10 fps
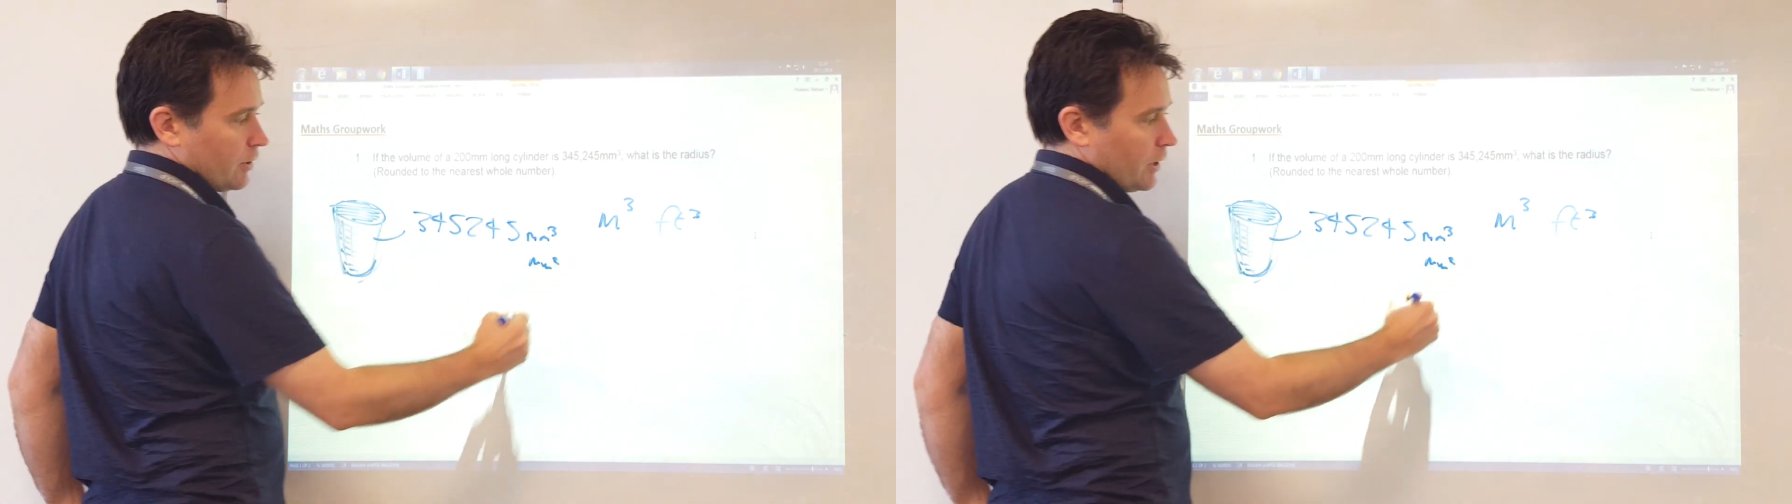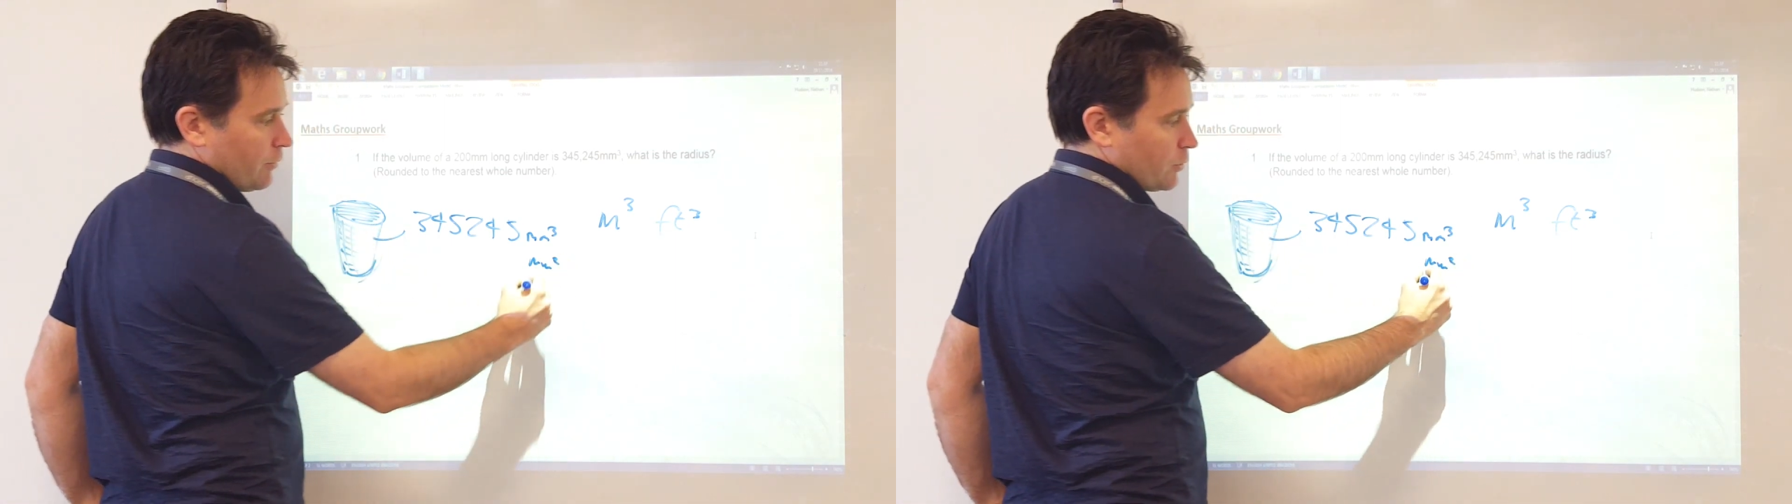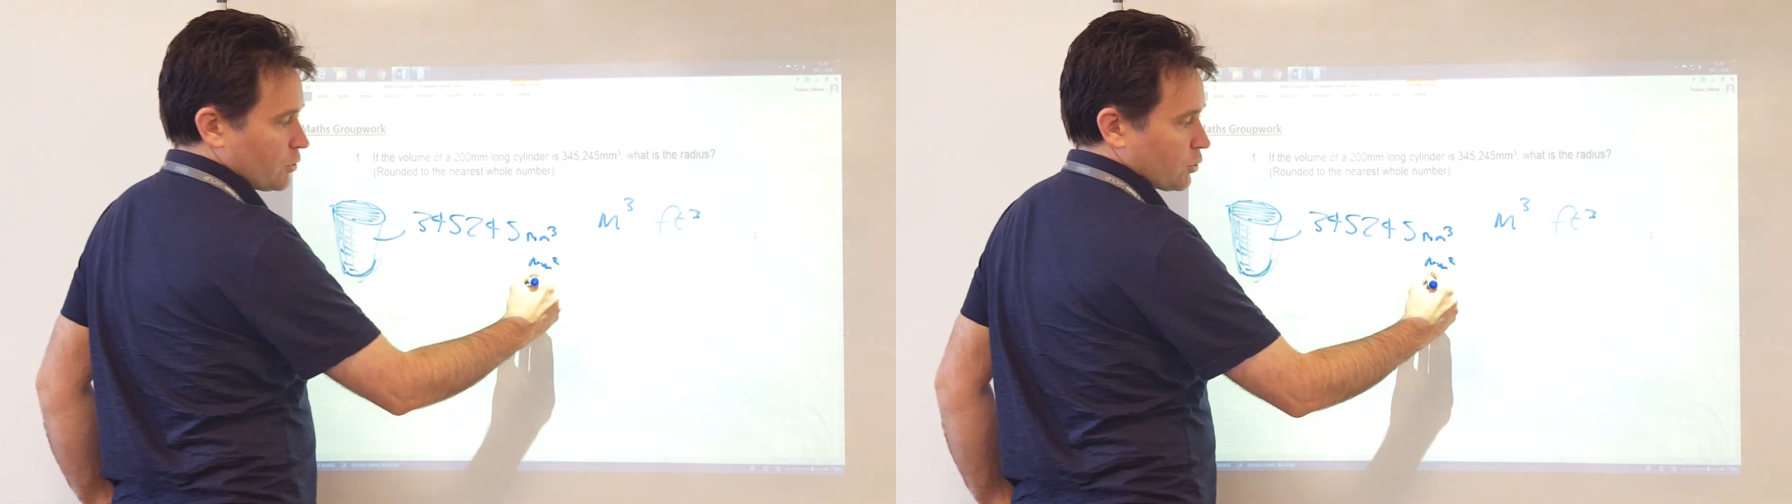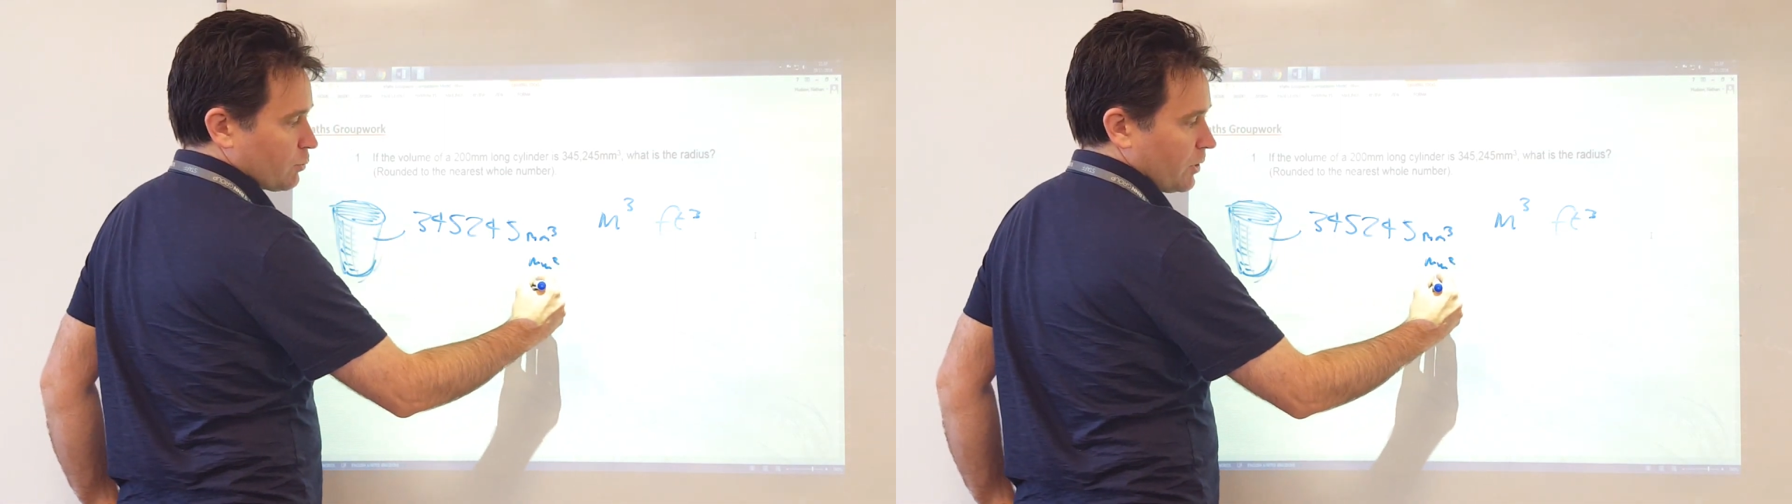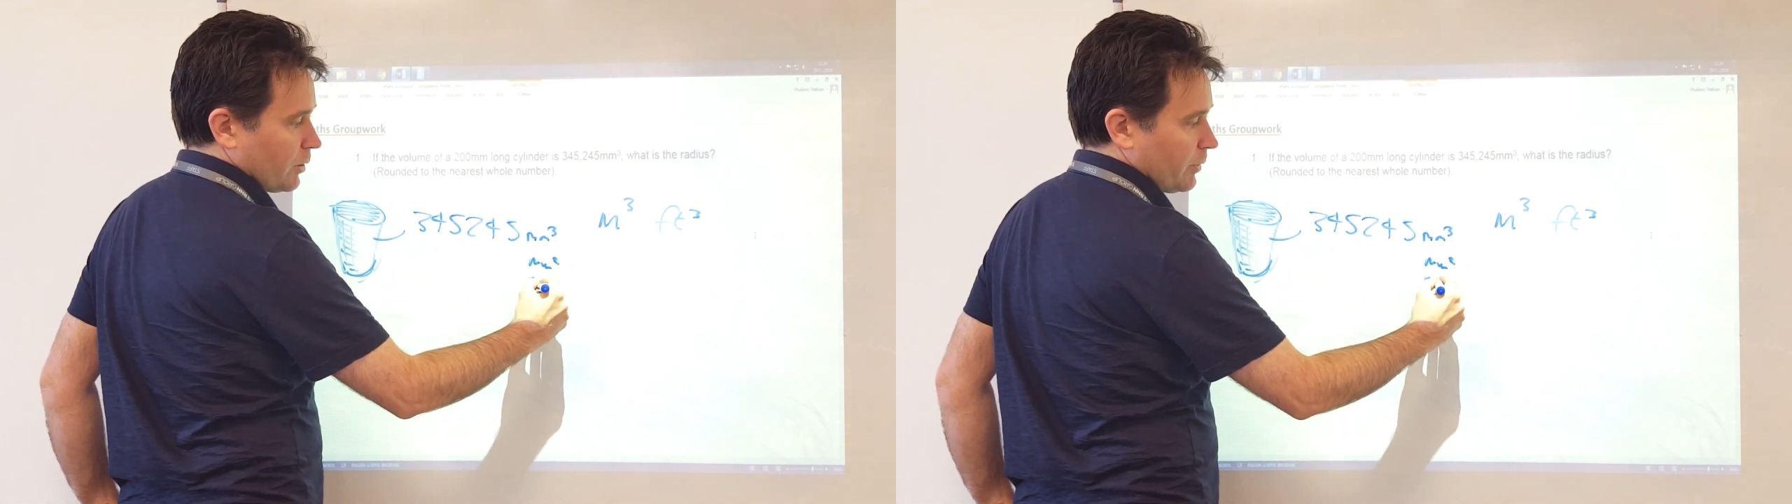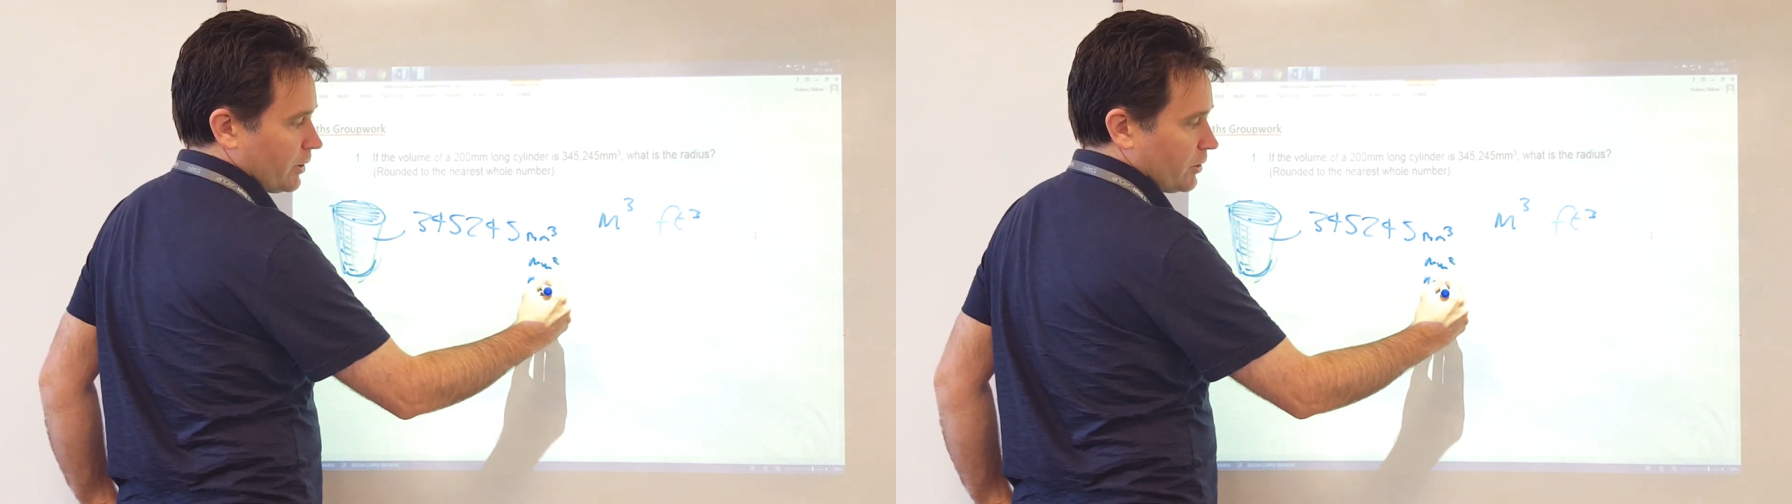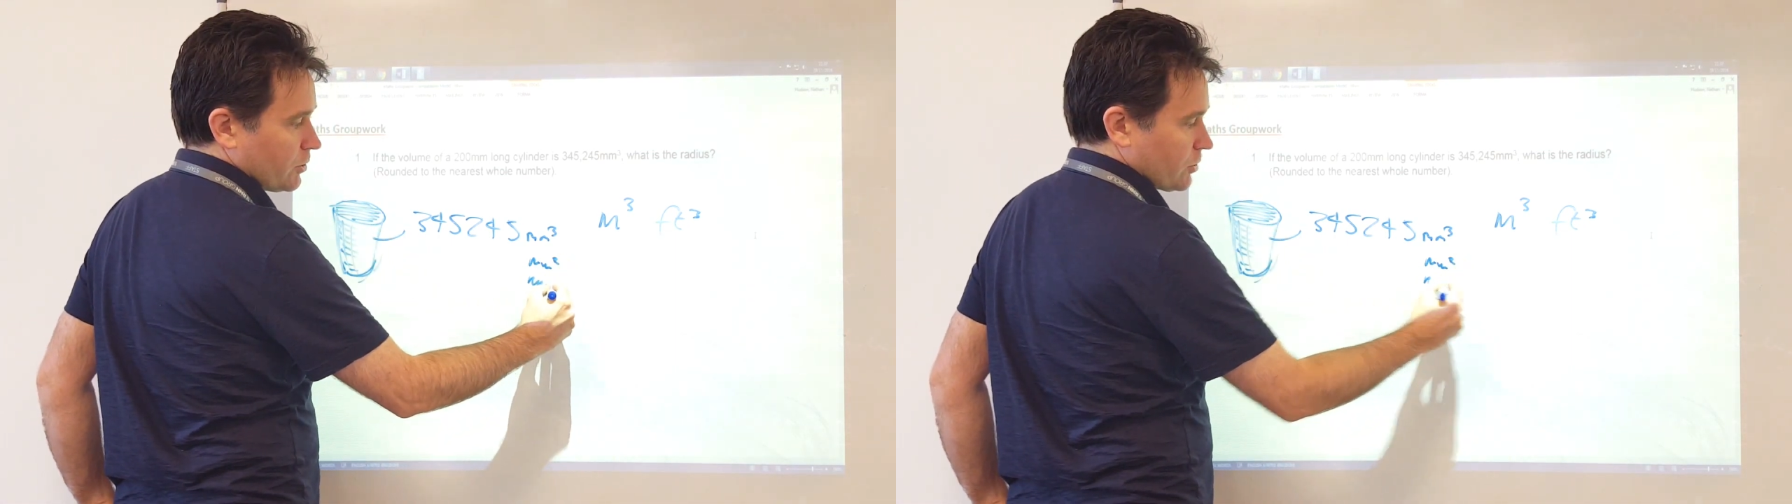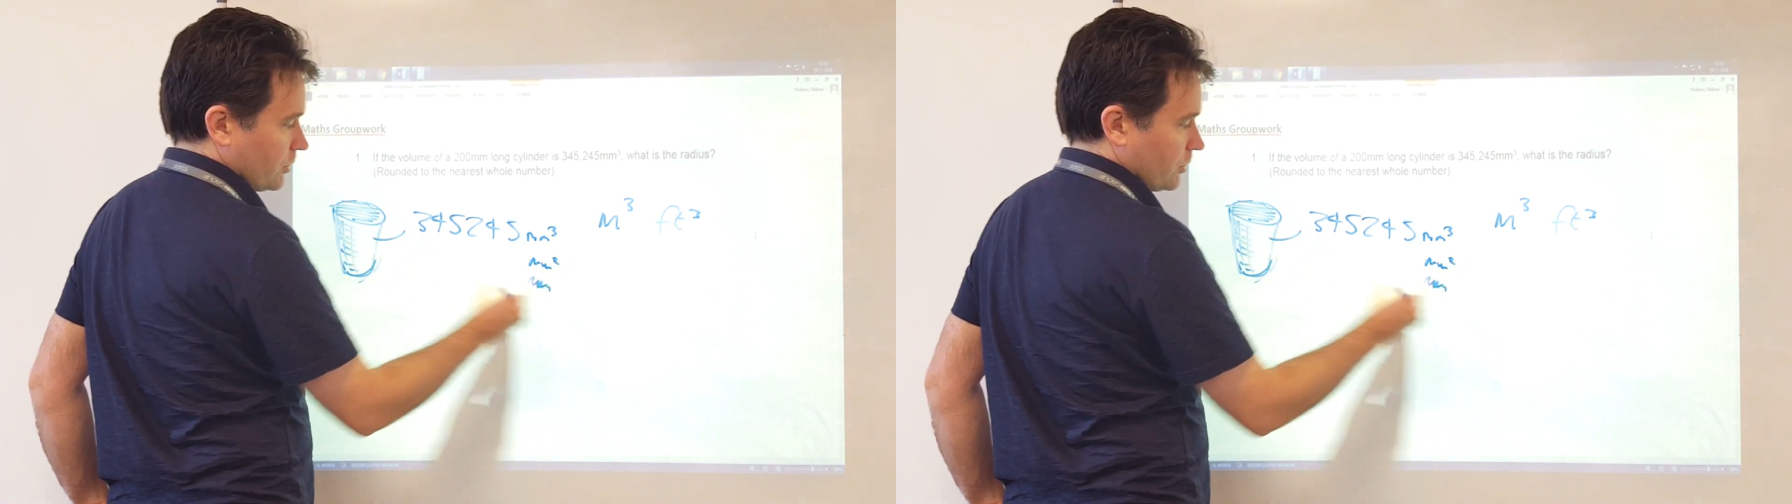if it was just millimetres,